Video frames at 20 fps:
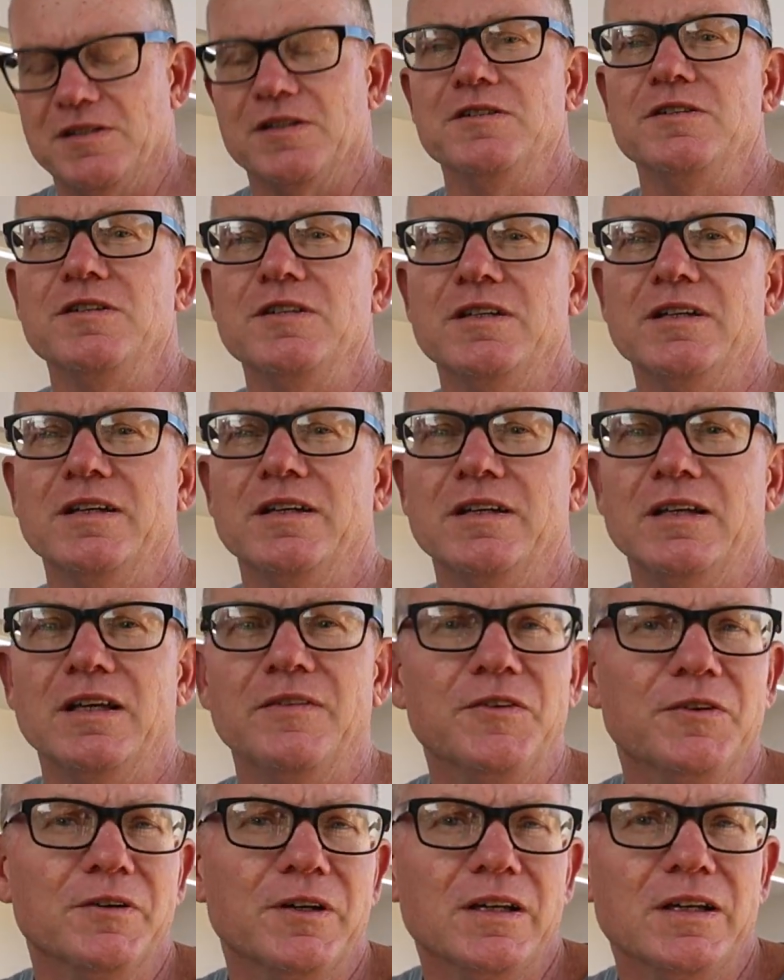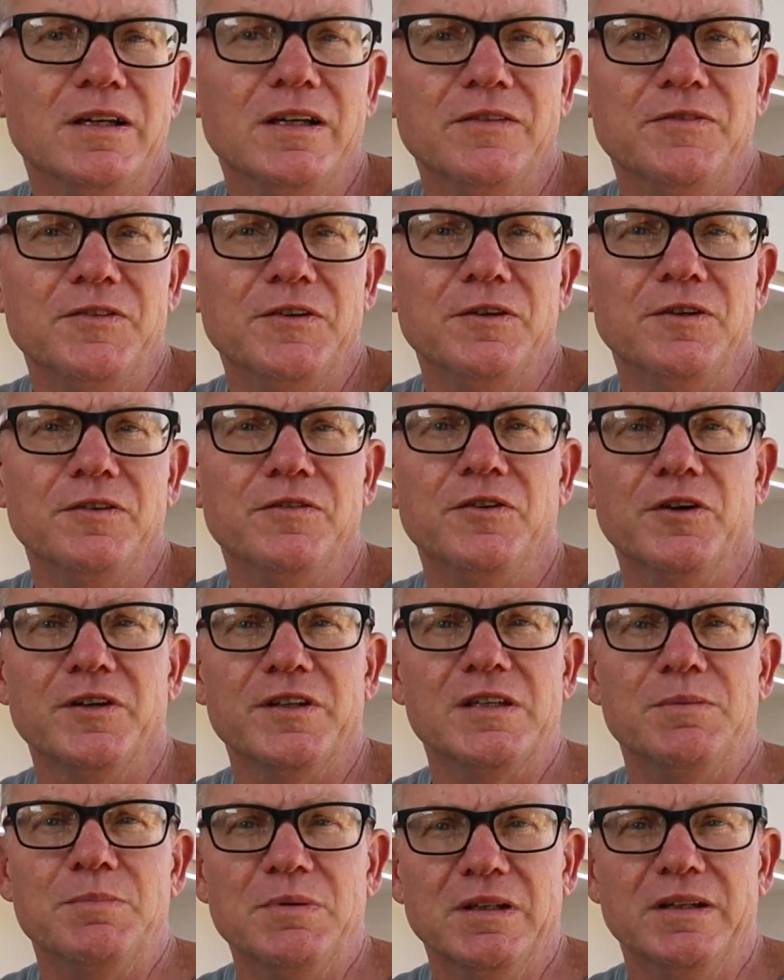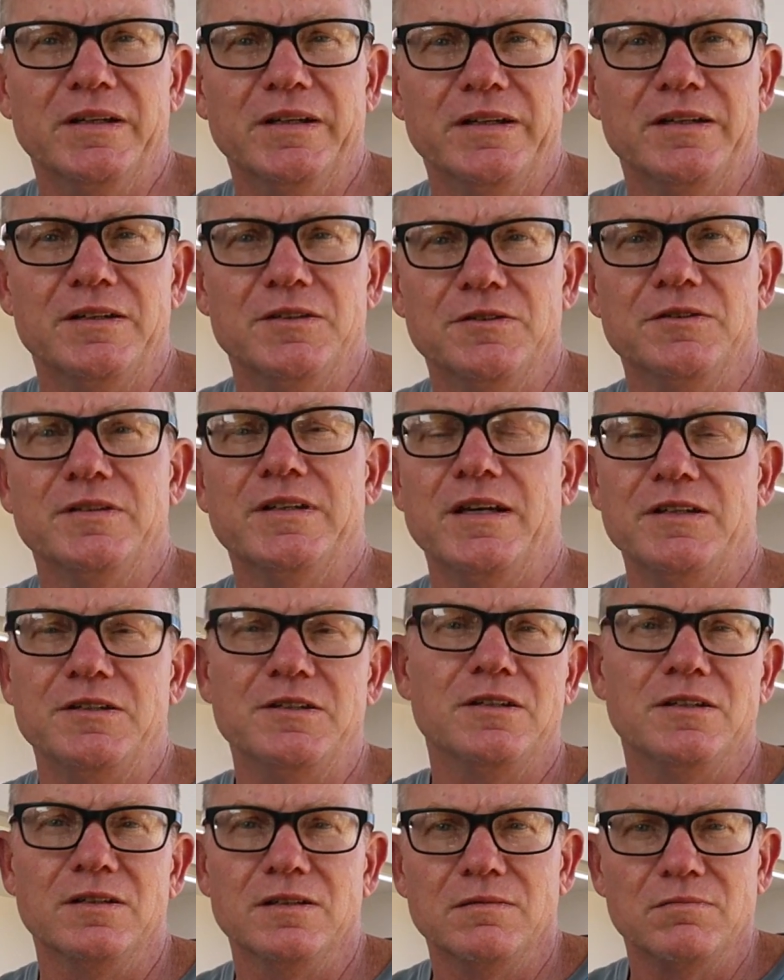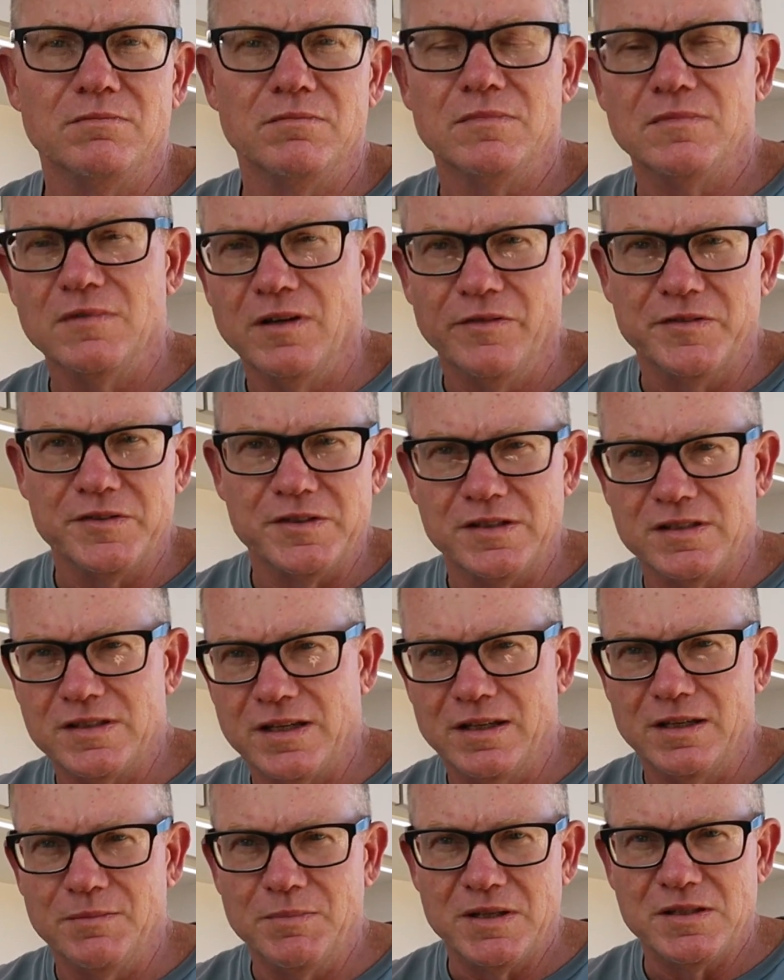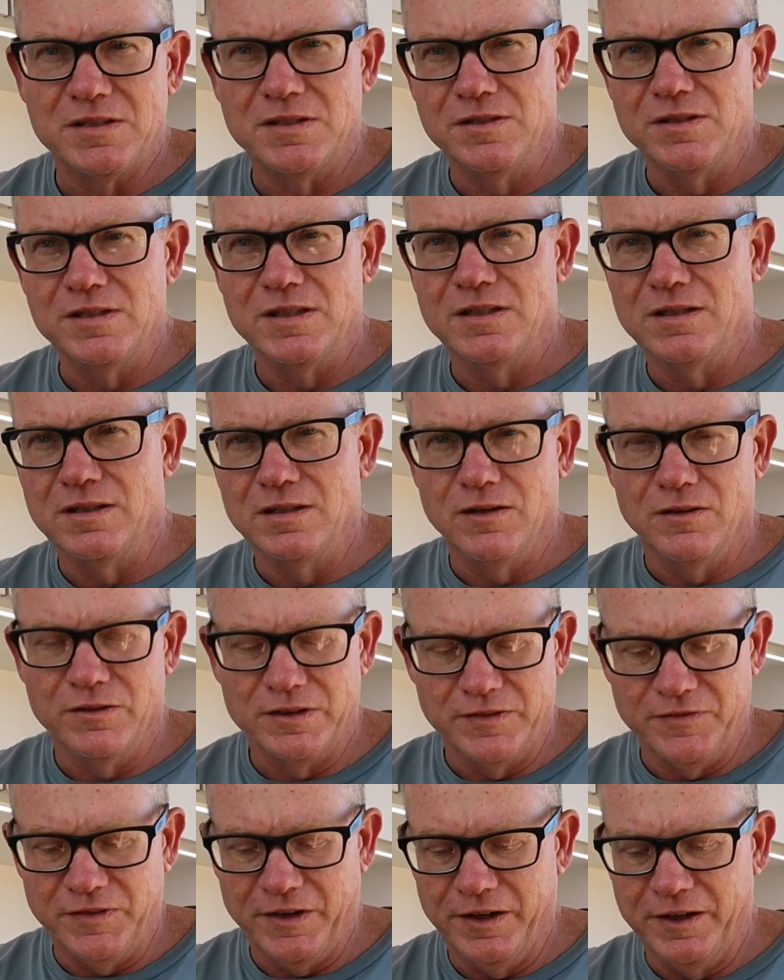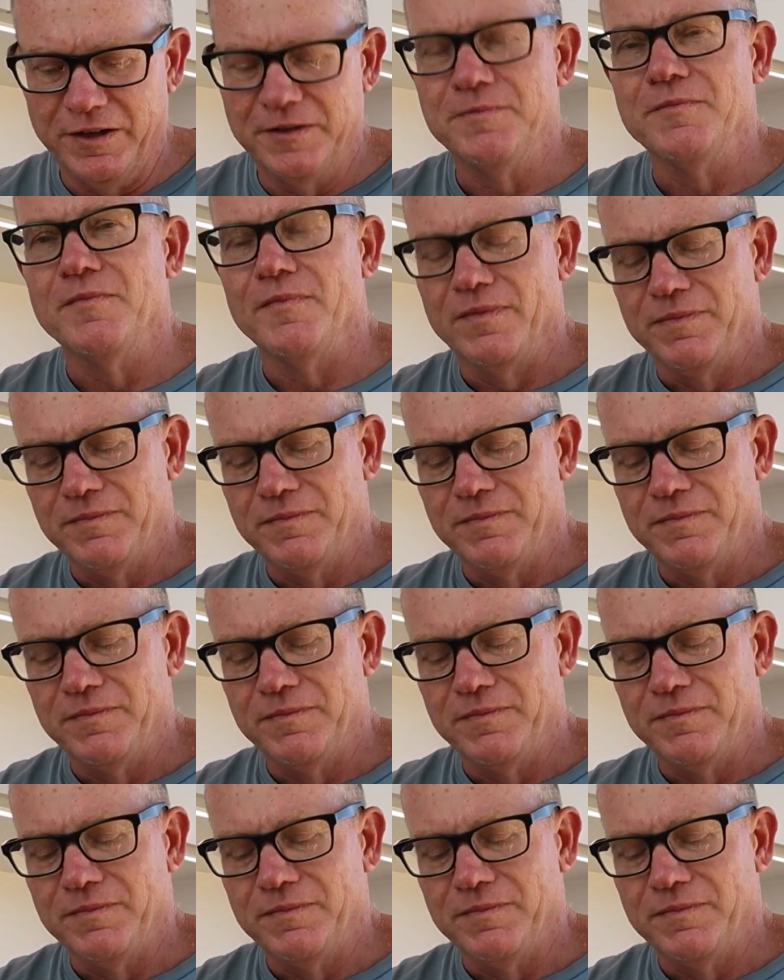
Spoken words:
So you can, if you've got the ability to do that, you can obviously send messages on your phone